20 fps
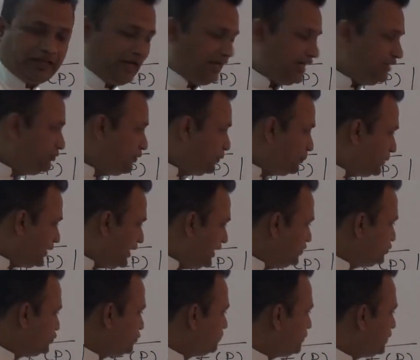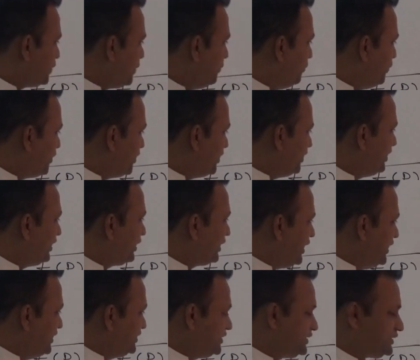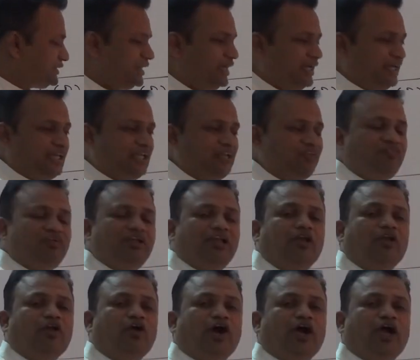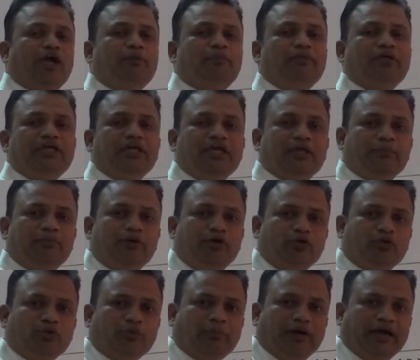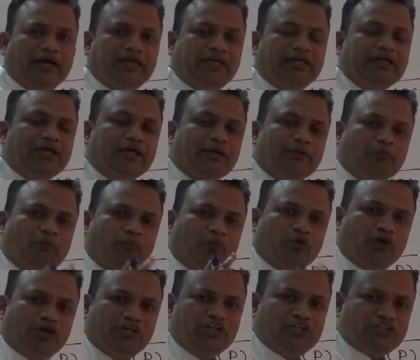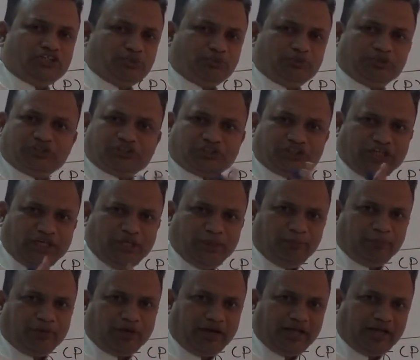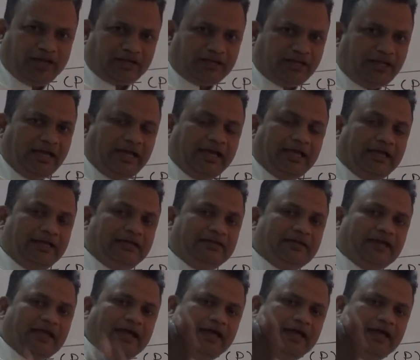and if the price of the commodity rises, he will not be able to buy more units of the same product. It